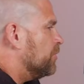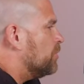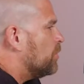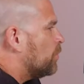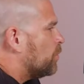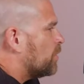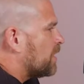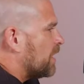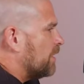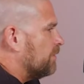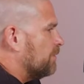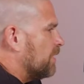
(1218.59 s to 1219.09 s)
know
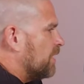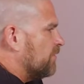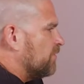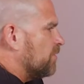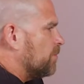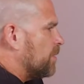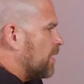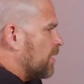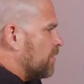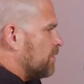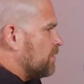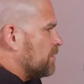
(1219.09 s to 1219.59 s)
what I love
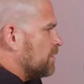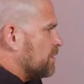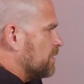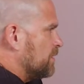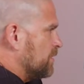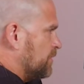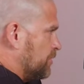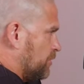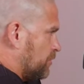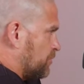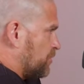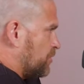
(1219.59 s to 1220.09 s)
about
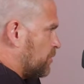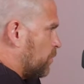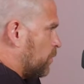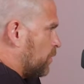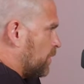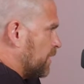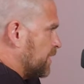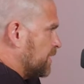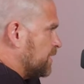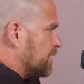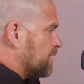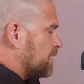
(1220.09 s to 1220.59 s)
your
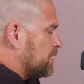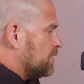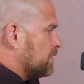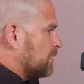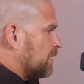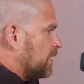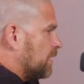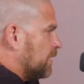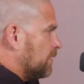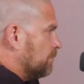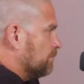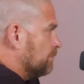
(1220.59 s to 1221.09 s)
stories,
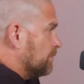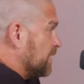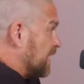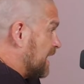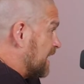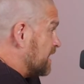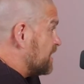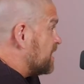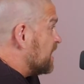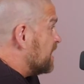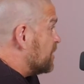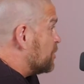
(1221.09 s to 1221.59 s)

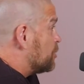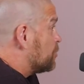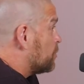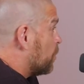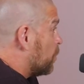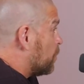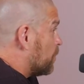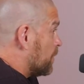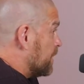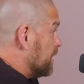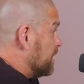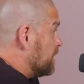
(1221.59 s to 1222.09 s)
and I say
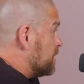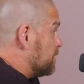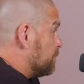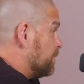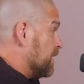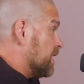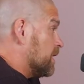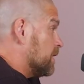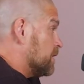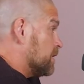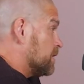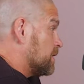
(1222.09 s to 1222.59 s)
stories
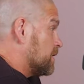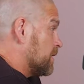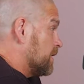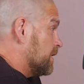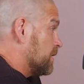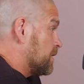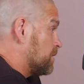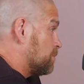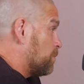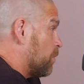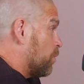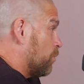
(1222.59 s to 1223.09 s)
because
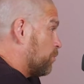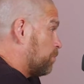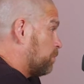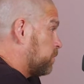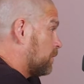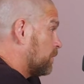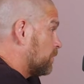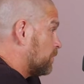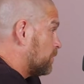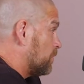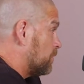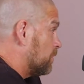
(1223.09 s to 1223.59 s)
it's both
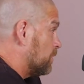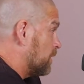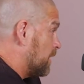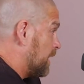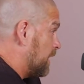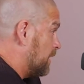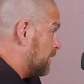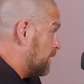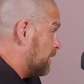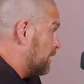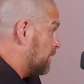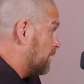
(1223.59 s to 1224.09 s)
plural
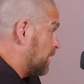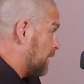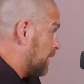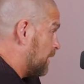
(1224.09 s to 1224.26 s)
and